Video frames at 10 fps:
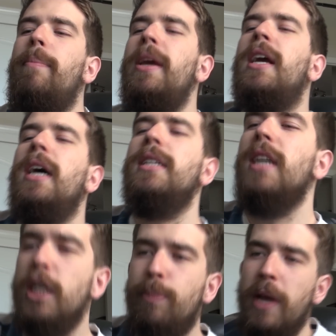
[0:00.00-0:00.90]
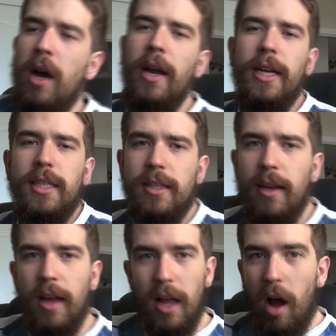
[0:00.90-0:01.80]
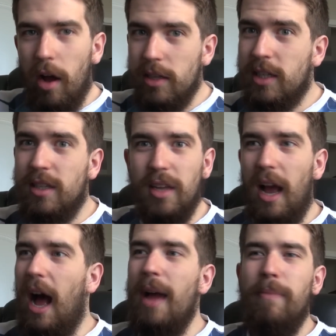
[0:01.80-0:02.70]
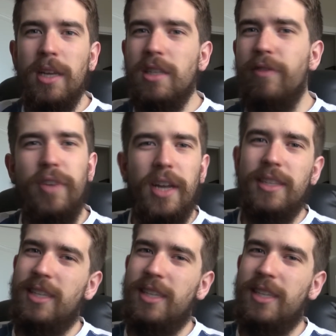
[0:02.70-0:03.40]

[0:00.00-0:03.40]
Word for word: Because let's be honest, I must have done